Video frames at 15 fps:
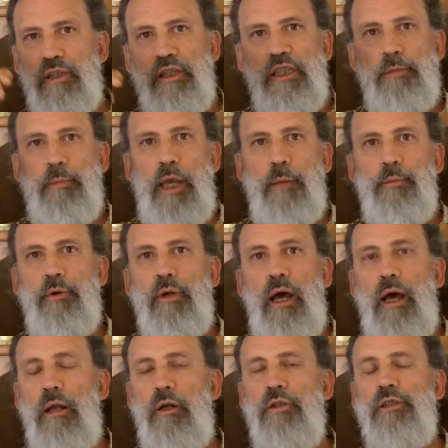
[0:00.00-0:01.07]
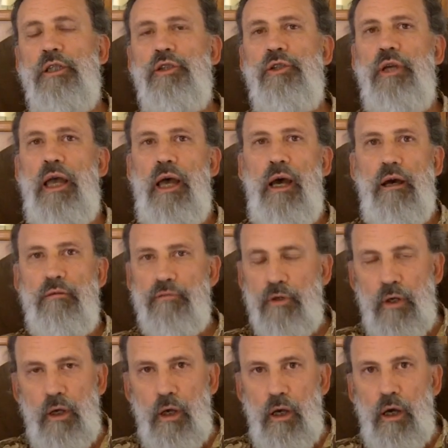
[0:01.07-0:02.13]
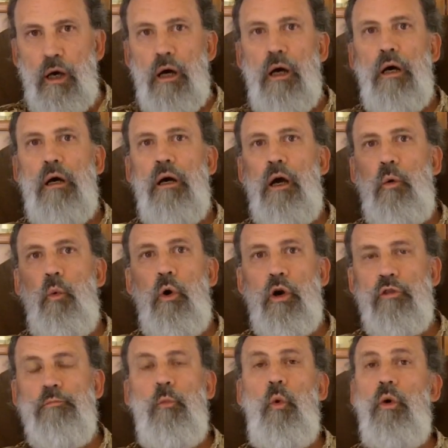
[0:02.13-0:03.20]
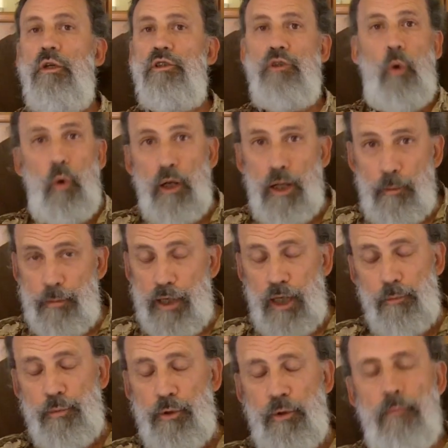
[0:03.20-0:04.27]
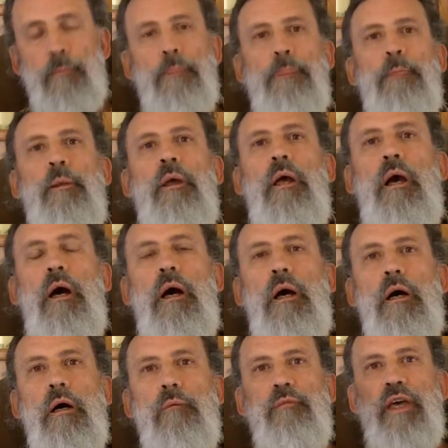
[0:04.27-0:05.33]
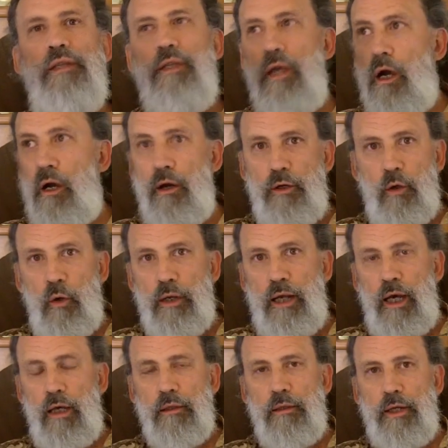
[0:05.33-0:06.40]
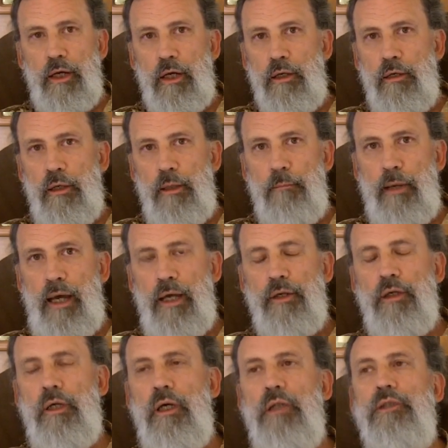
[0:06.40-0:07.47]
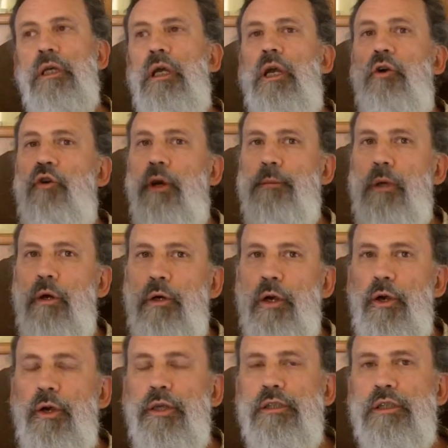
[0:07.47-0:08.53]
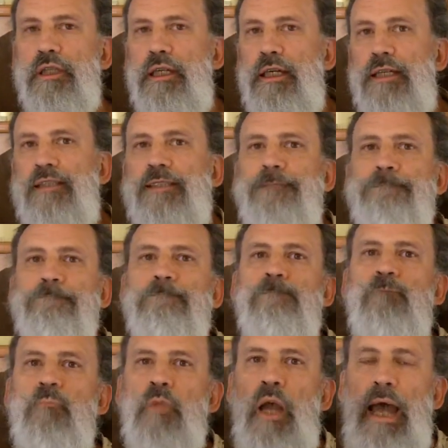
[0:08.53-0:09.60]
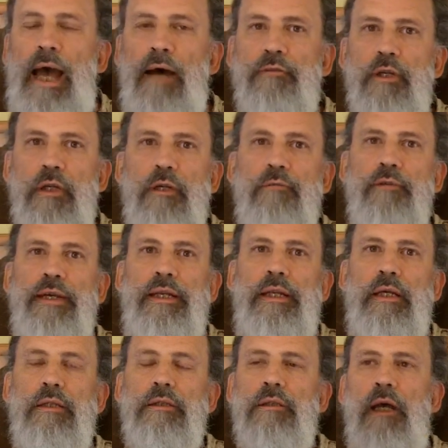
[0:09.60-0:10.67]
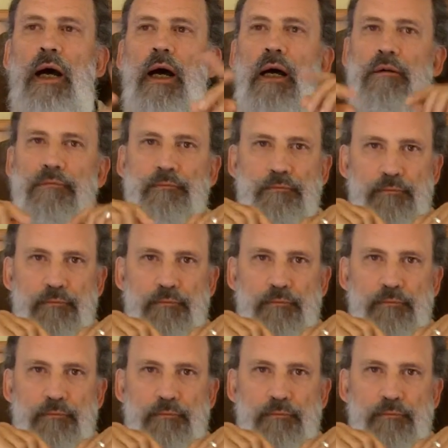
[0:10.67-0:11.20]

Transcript: and these paper dollars that you have uh, are worth more as toilet paper um, than they are going out there and buying goods. Cryptocurrencies have the convenience of